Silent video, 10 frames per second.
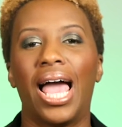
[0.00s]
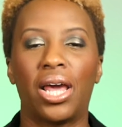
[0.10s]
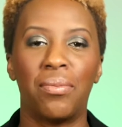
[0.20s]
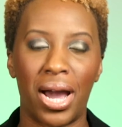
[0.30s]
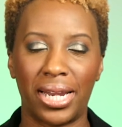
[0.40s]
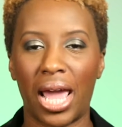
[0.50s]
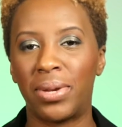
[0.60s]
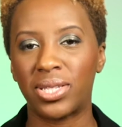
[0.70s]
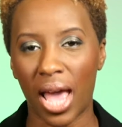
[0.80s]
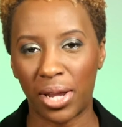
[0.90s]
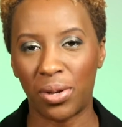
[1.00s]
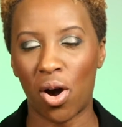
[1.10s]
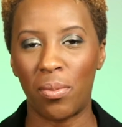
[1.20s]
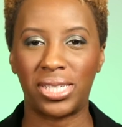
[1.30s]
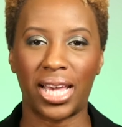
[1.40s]
Hello, my name is Anu
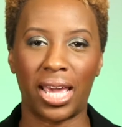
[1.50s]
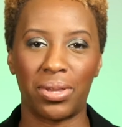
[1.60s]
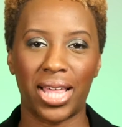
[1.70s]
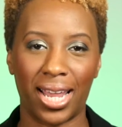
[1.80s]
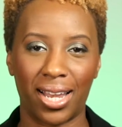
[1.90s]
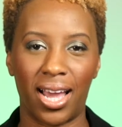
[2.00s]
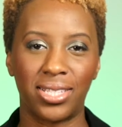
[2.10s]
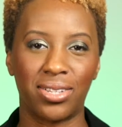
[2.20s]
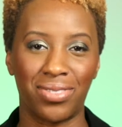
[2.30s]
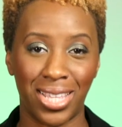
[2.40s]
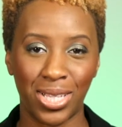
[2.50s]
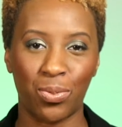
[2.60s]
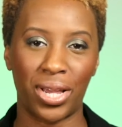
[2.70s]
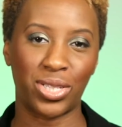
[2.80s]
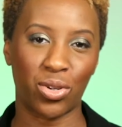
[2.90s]
Omidei with headlines of this
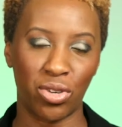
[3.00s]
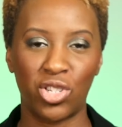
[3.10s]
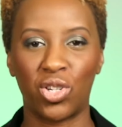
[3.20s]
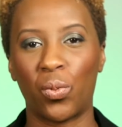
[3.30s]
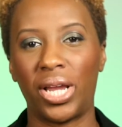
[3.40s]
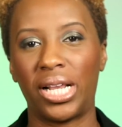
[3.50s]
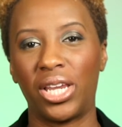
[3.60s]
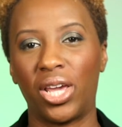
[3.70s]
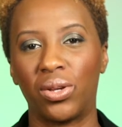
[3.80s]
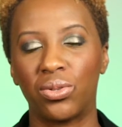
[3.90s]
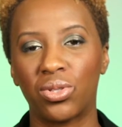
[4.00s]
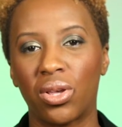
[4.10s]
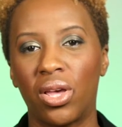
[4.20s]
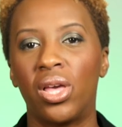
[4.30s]
week's Christian Weekly News.